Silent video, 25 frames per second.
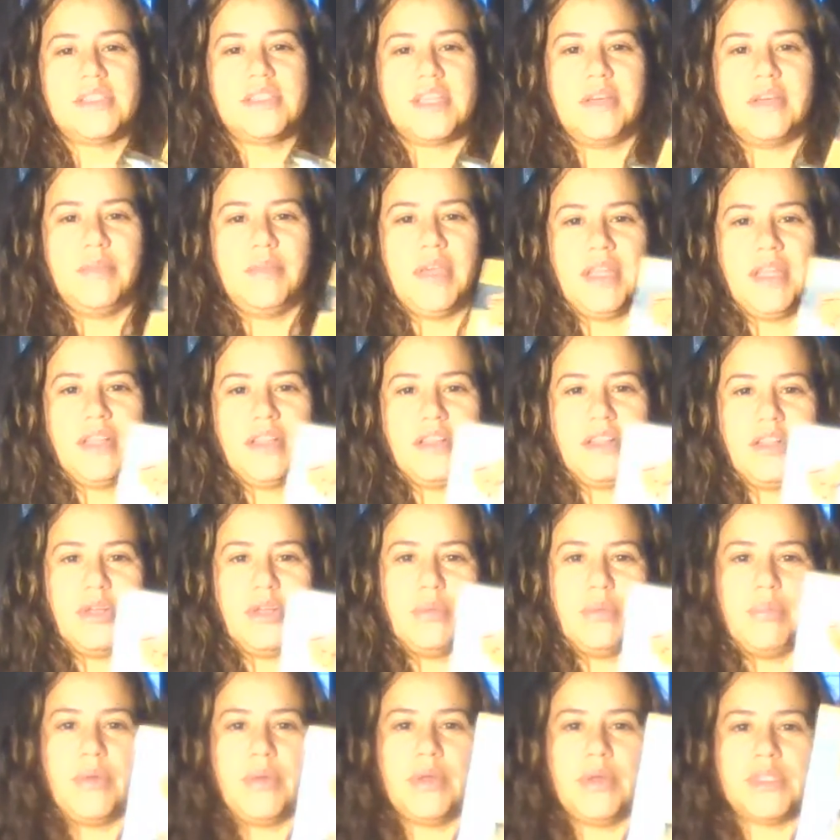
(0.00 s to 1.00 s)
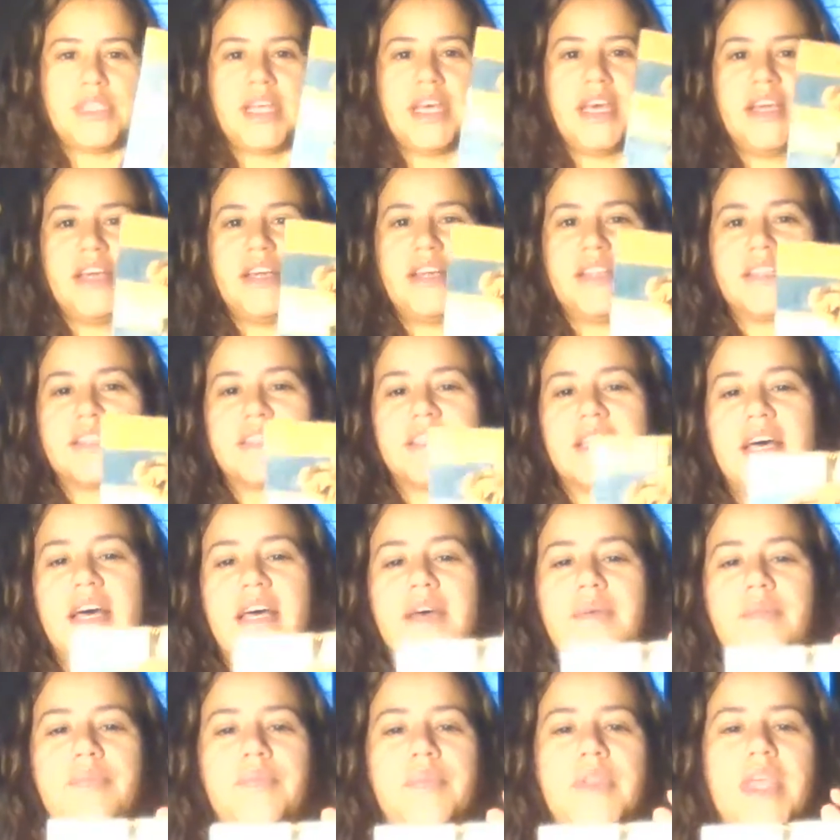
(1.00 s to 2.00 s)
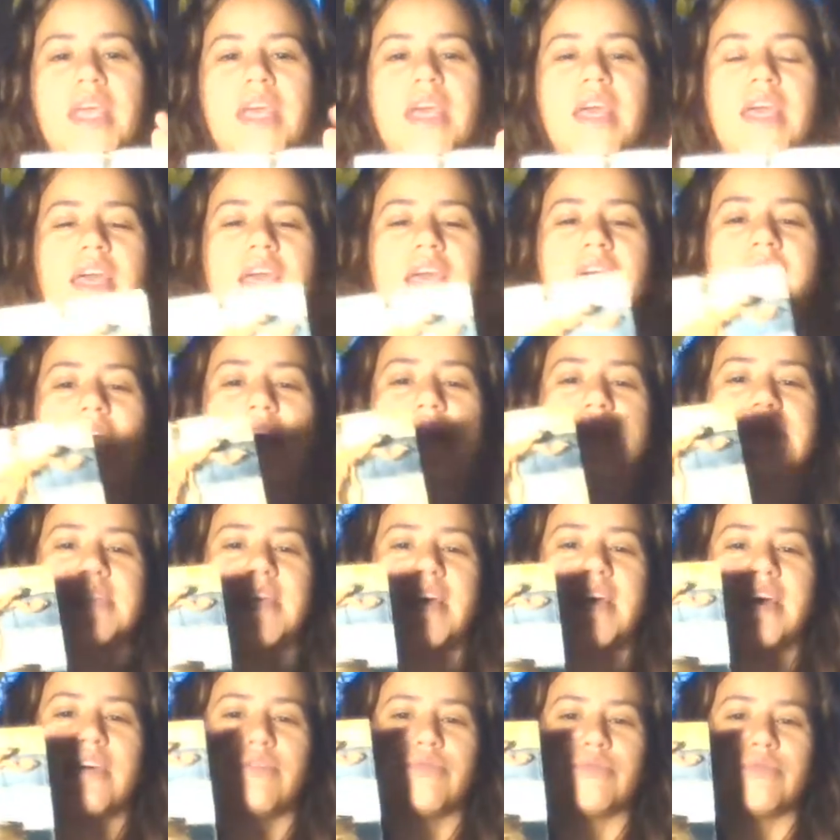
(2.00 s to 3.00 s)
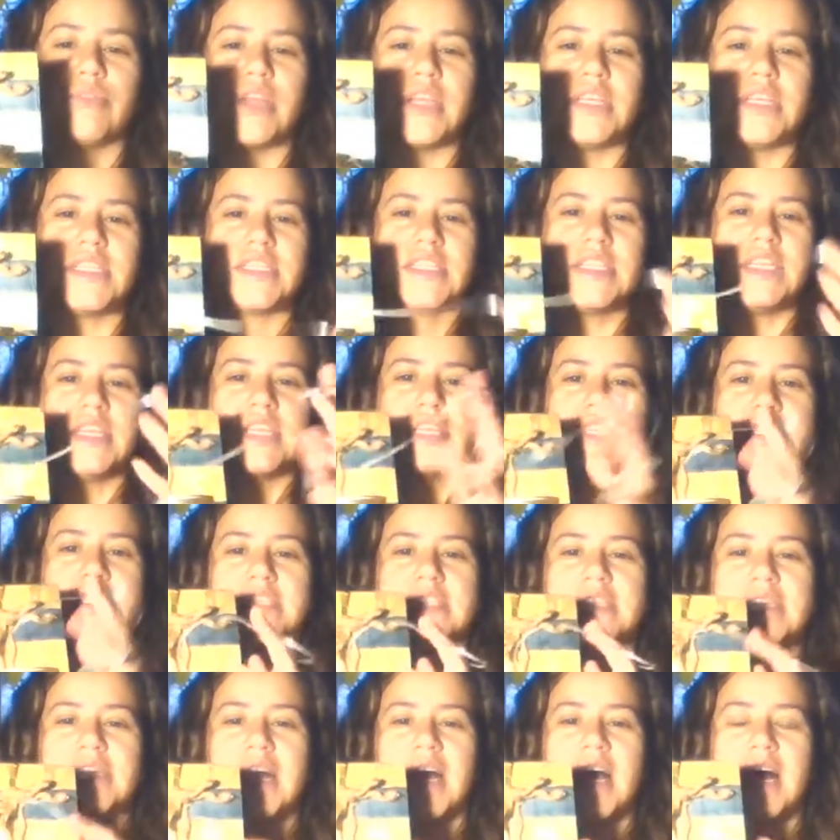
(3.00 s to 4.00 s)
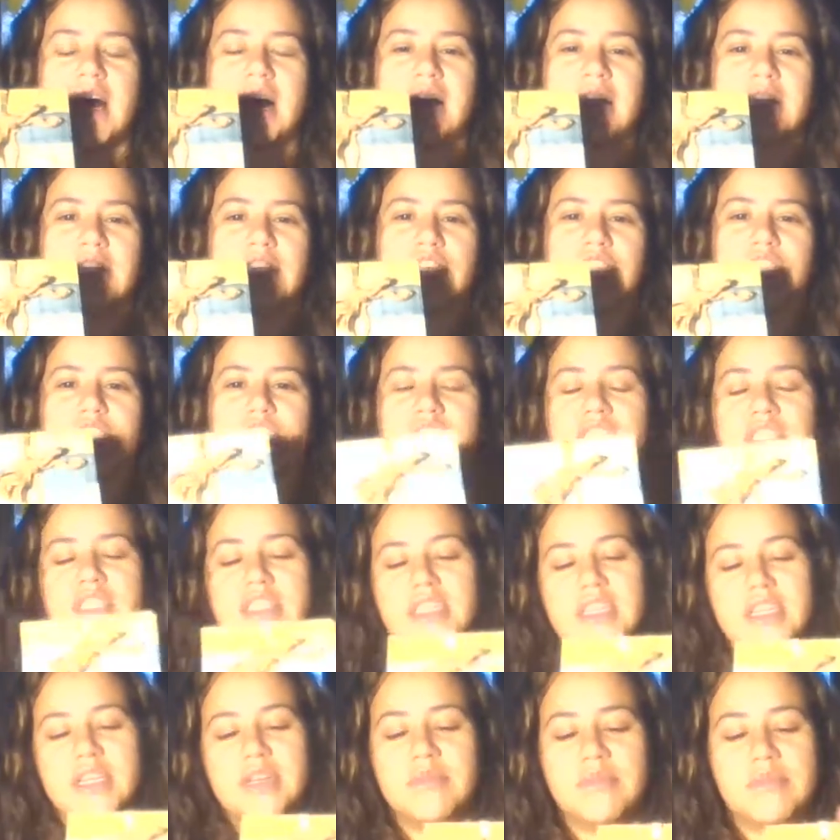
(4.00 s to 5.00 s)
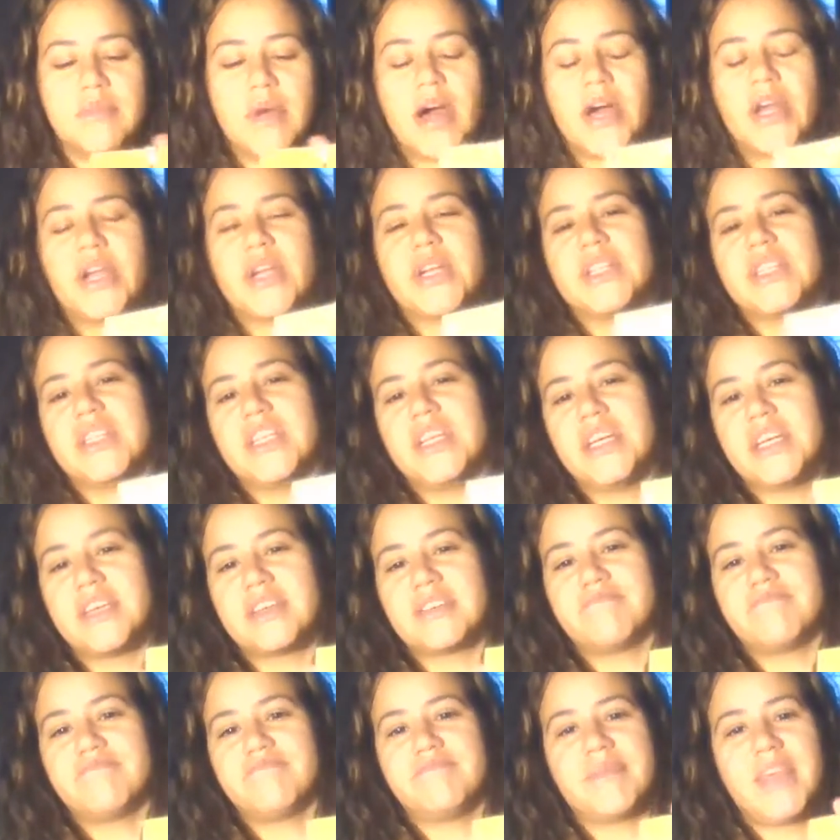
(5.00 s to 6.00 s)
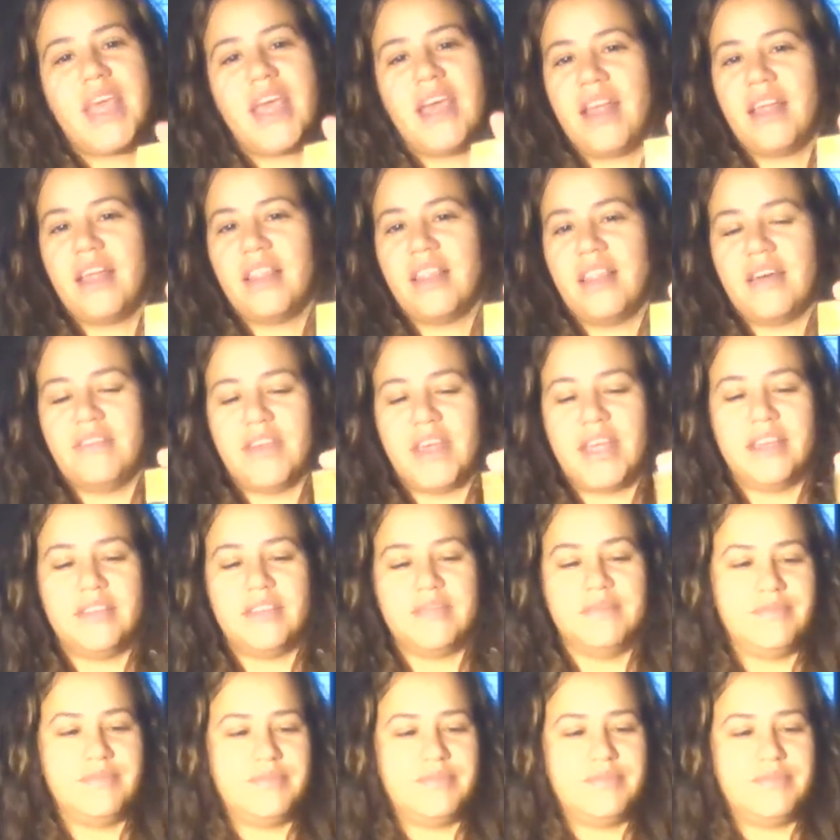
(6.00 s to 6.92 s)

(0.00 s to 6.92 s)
So I made a little bow tie on the top. It has that rustic / modern look, and I love it.